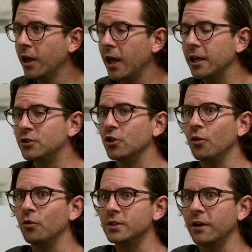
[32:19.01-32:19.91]
And so
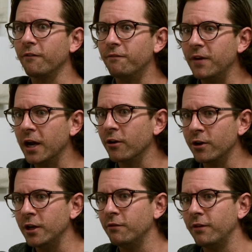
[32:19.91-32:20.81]
it was like
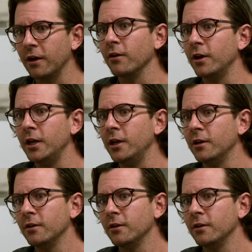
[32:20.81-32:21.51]
very, very